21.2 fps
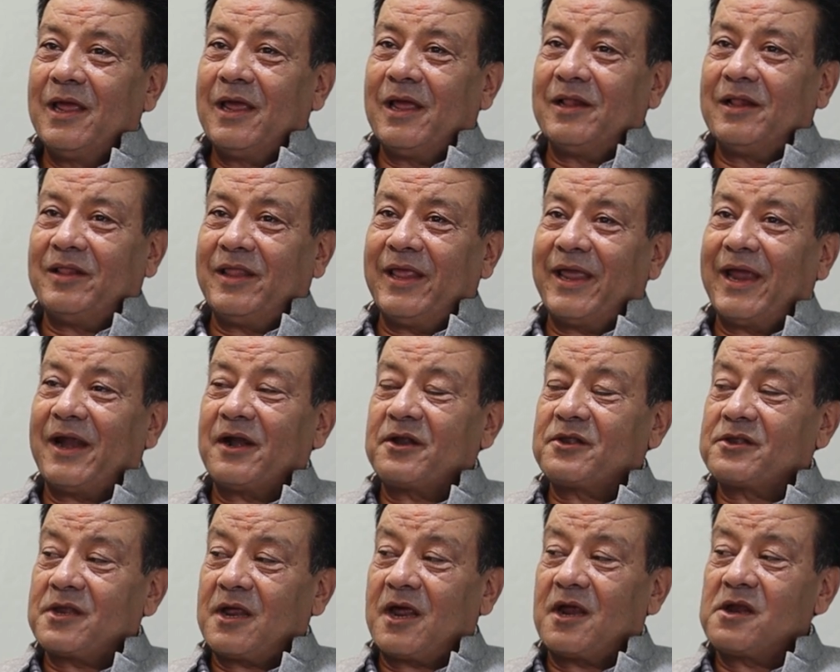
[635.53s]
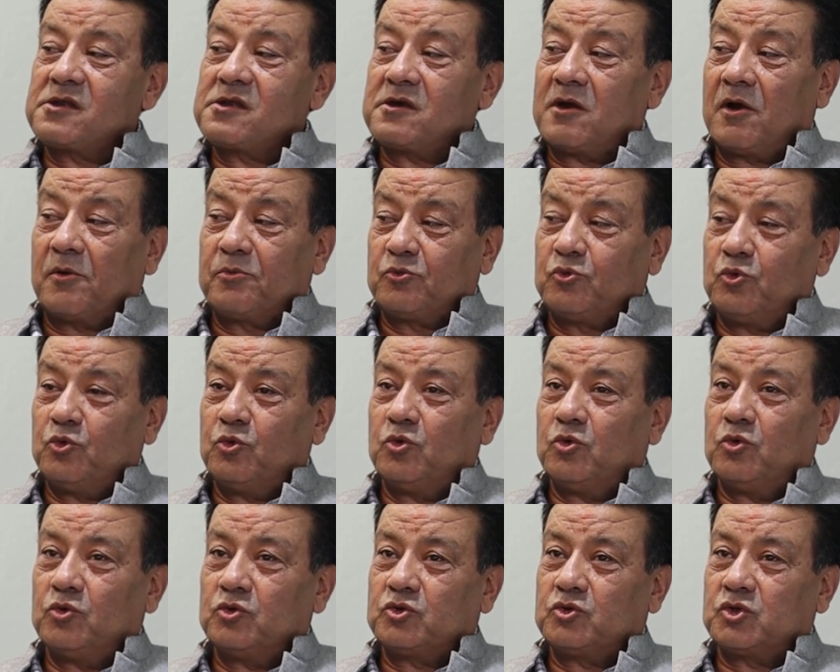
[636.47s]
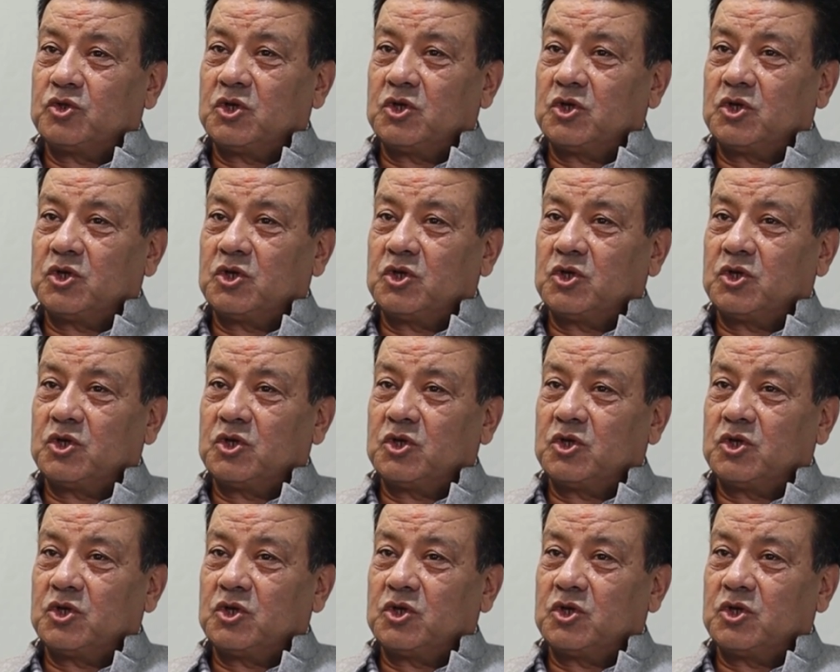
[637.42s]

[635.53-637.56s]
and they had charged up to